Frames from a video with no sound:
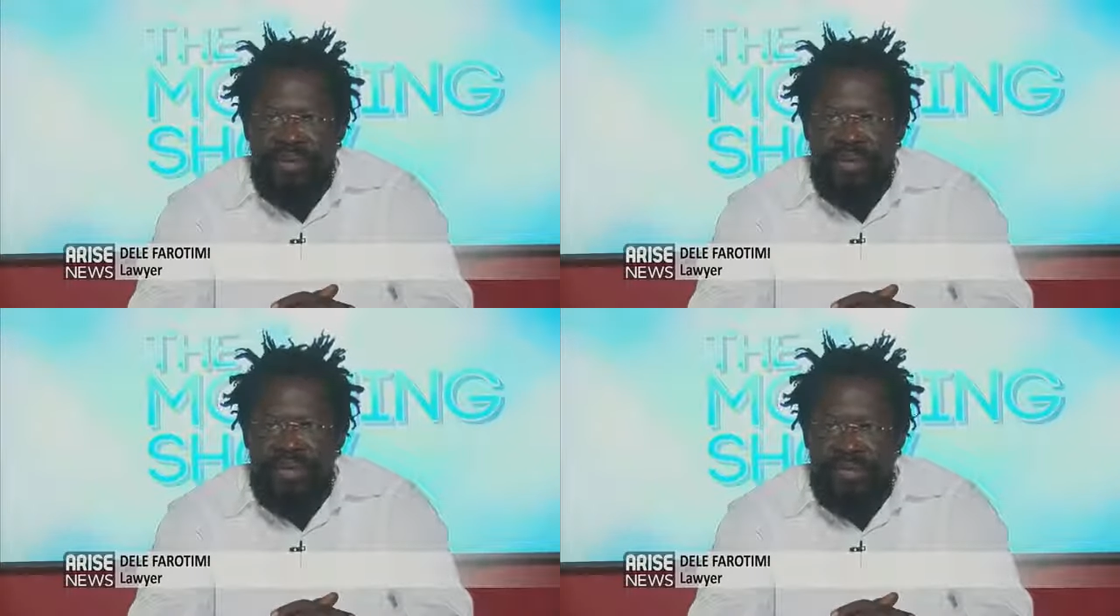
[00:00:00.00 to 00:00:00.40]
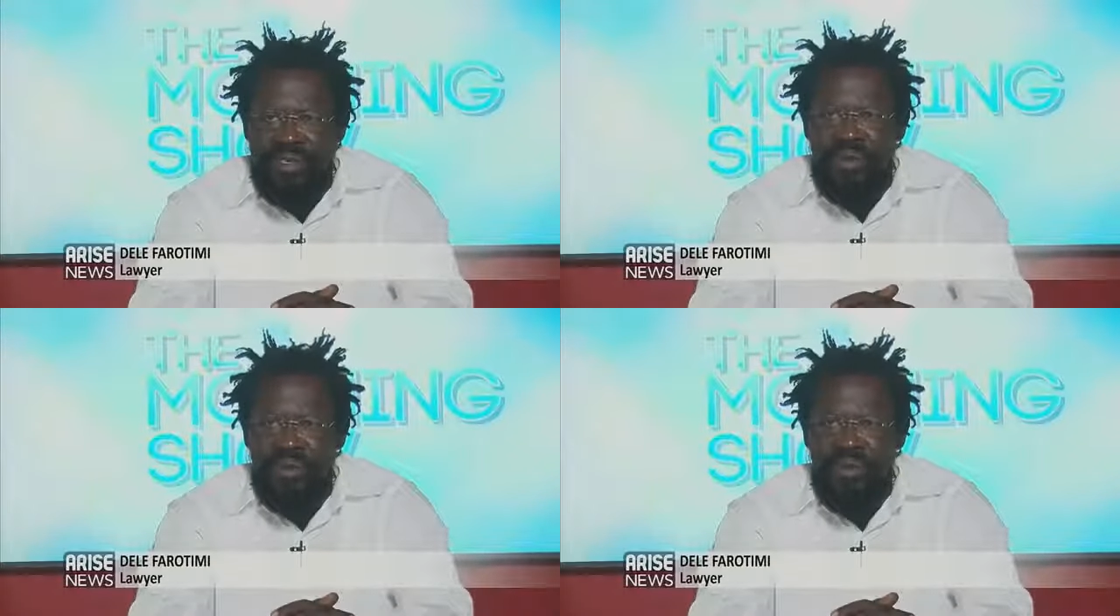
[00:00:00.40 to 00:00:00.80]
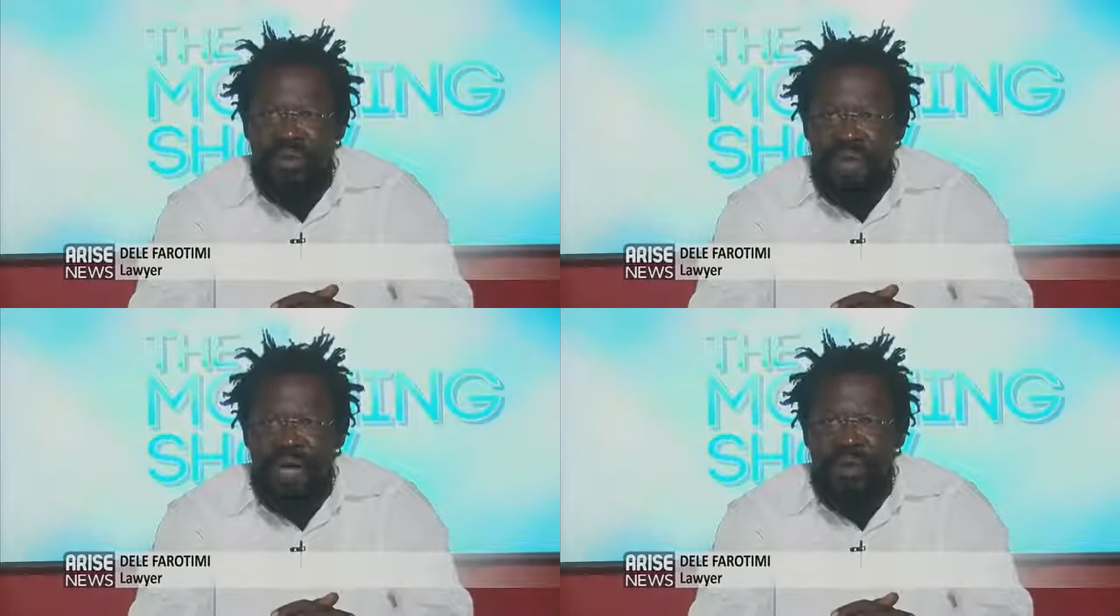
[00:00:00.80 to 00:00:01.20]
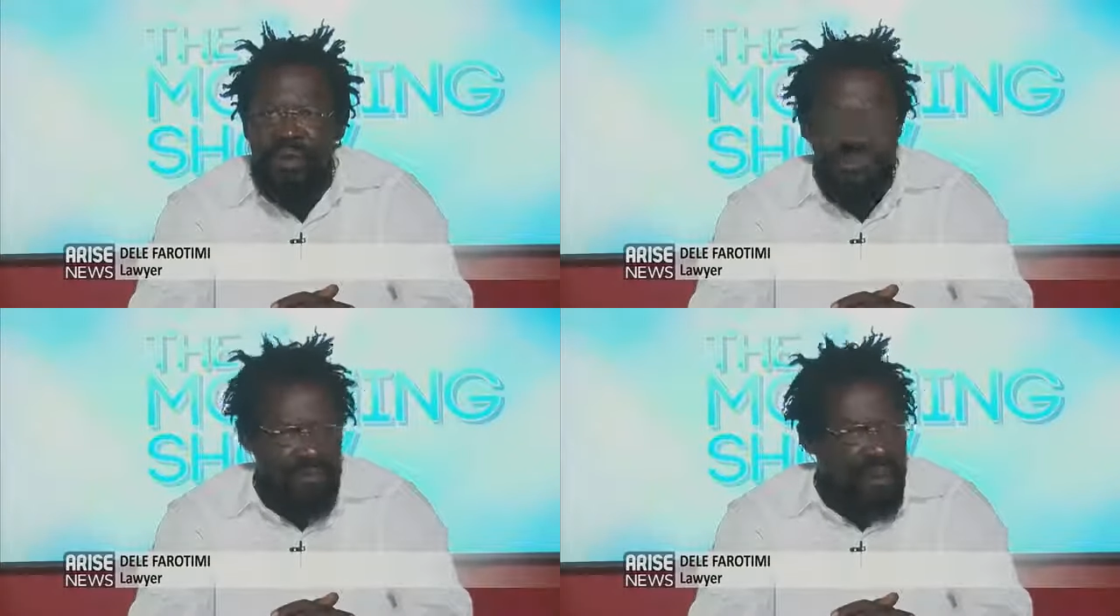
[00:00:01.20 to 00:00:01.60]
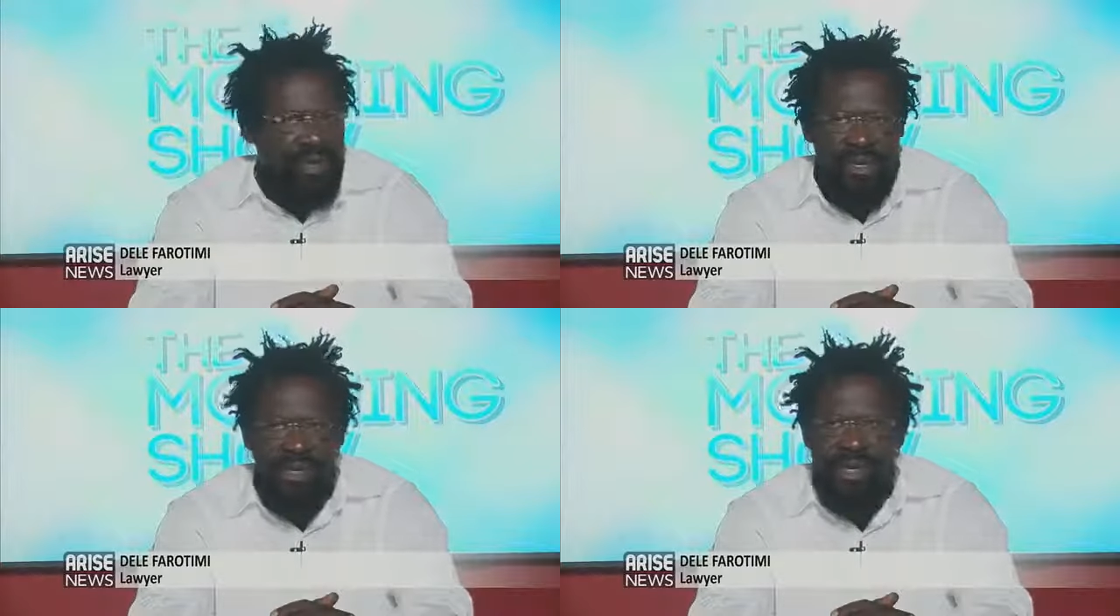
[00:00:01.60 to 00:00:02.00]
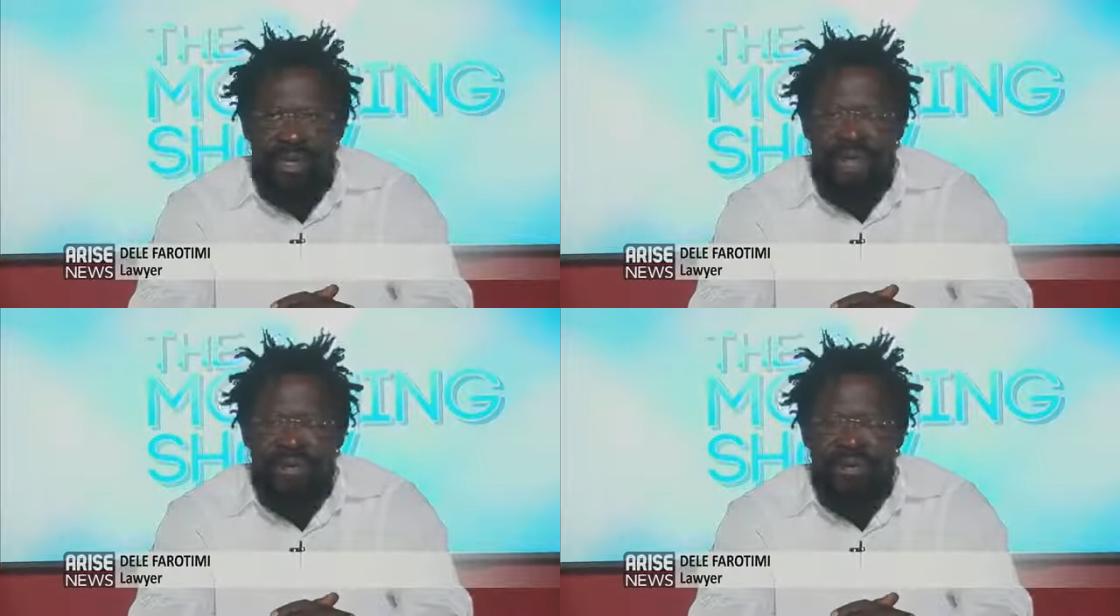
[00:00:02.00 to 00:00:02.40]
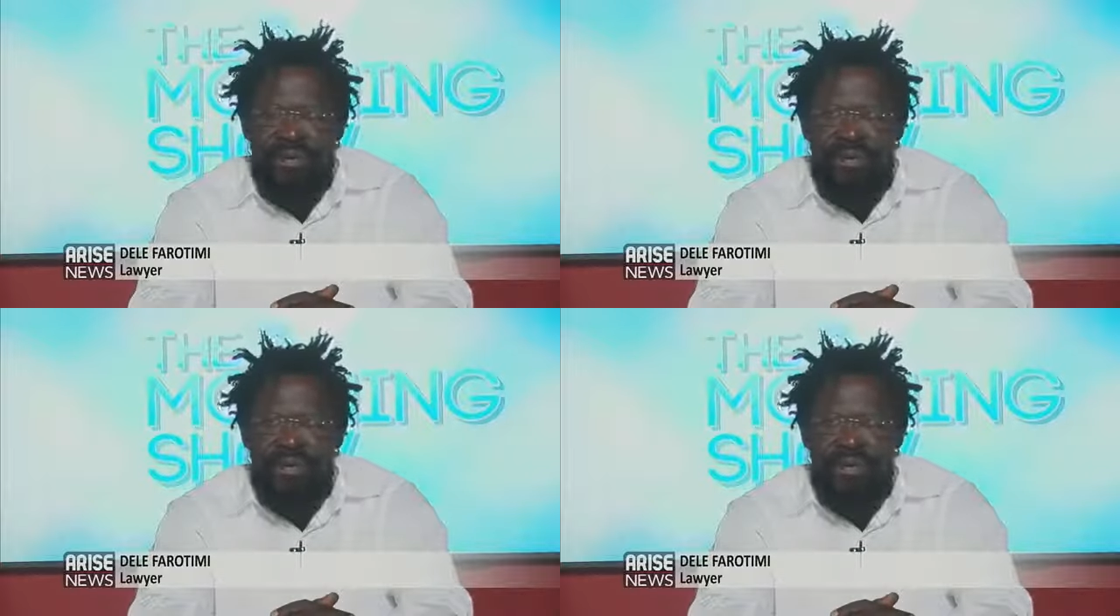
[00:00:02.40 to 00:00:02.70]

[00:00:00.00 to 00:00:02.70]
additional Gulano. He's running in the election.